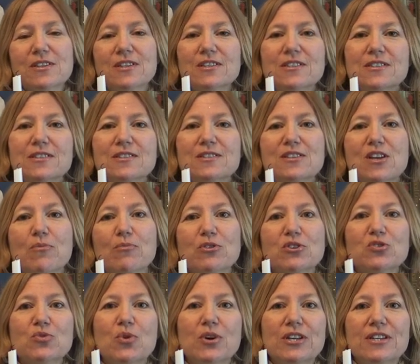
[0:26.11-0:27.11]
It's
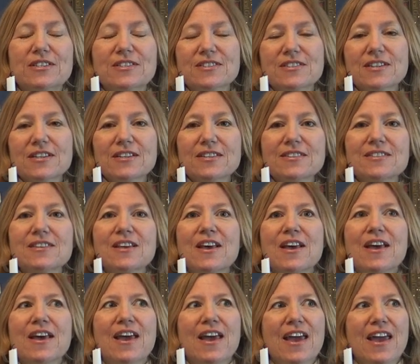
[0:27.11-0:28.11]
December
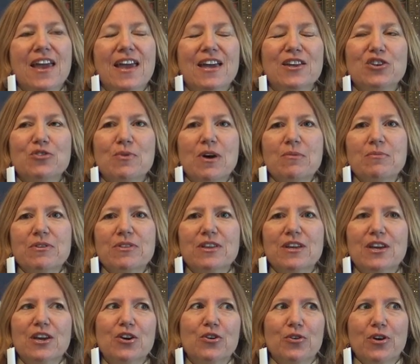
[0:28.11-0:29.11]
26th, and you might be
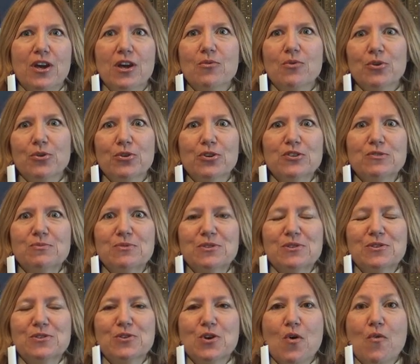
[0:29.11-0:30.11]
thinking, okay, well
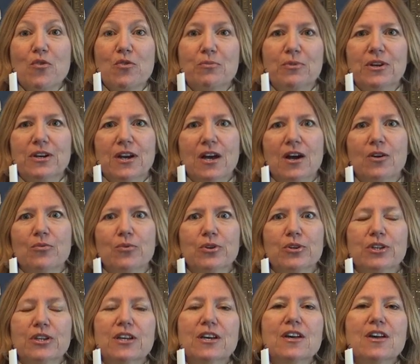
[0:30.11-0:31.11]
Christmas is over, but not
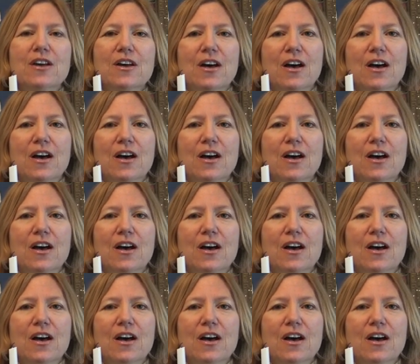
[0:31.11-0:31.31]
really,